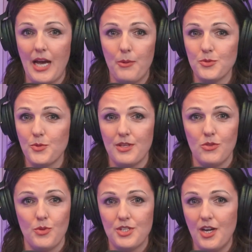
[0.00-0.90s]
i was working
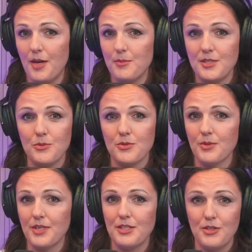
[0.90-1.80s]
three jobs he was
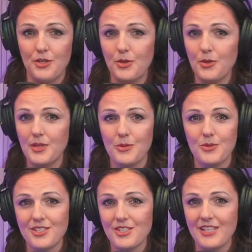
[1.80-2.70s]
working two and it
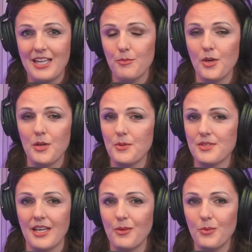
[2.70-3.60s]
was just out of the point where it was
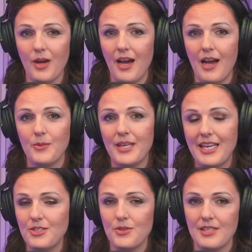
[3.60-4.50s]
like uh, we
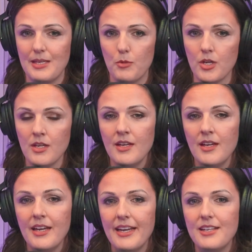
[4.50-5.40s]
can't do this anymore
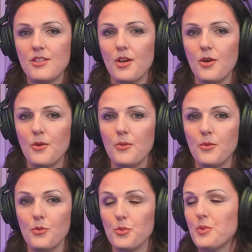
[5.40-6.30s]
and so
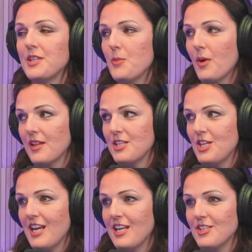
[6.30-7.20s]
really wanted the
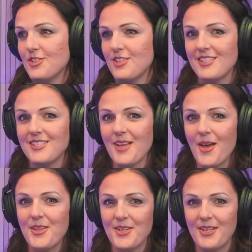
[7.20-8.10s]
change saw
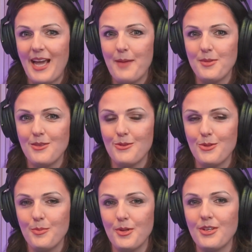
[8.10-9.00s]
that it could happen through
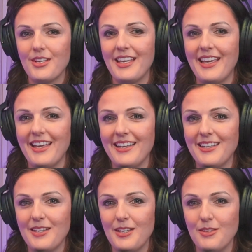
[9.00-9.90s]
the book
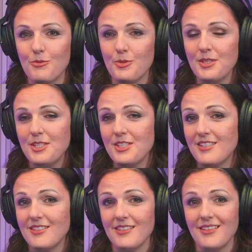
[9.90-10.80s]
and really
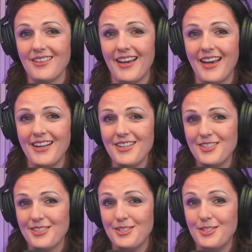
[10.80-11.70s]
just kind of
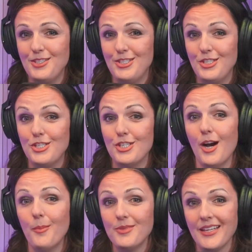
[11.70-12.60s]
just
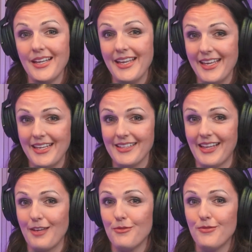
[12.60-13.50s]
jumped in
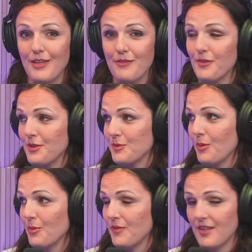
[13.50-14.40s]
like feet first
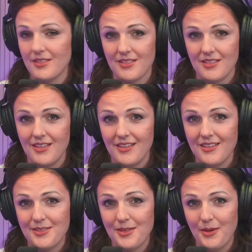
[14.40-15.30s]
both of us
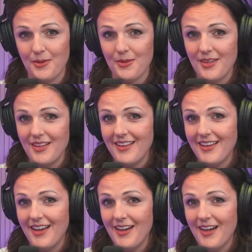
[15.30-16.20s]
so
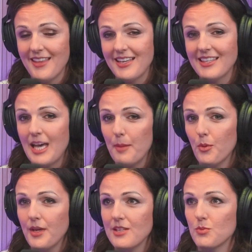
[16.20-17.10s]
uh, I think at that
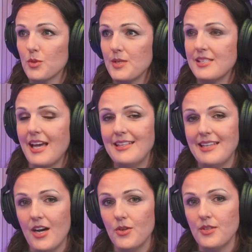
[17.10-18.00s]
point is where we sat
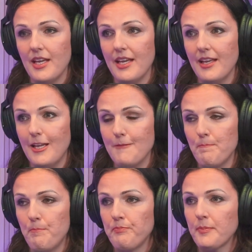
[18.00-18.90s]
down
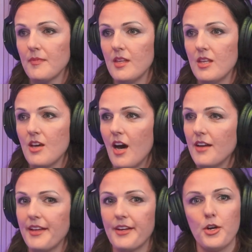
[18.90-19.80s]
and got
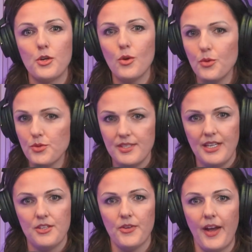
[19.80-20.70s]
like our goals
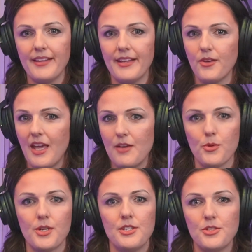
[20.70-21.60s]
together, right? Like, okay, if we're
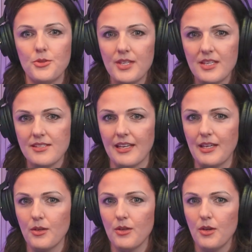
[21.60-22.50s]
gonna do this,
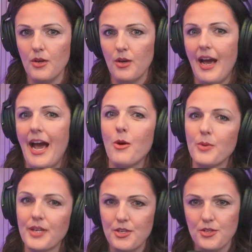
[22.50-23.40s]
like, how are we
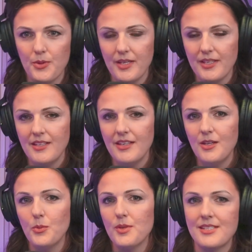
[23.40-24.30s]
gonna do it?
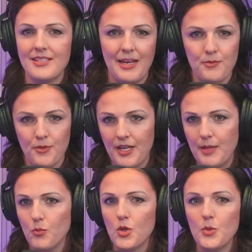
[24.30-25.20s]
What's the time
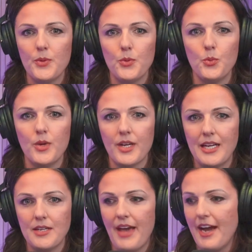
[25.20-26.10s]
frame? What we, what
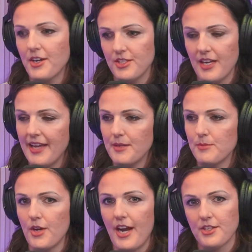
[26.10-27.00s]
kind of action items
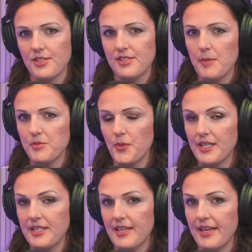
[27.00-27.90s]
or action steps are we
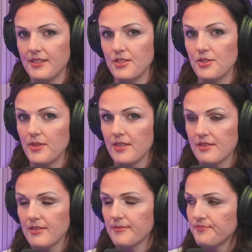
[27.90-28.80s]
gonna take to do this?